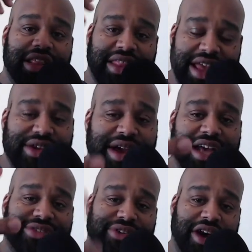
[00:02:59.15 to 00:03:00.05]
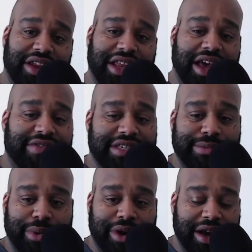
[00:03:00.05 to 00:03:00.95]
Thank you guys for all the love and
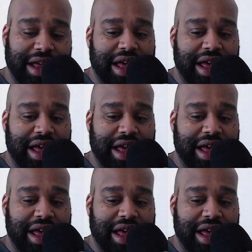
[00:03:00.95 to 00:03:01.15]
support.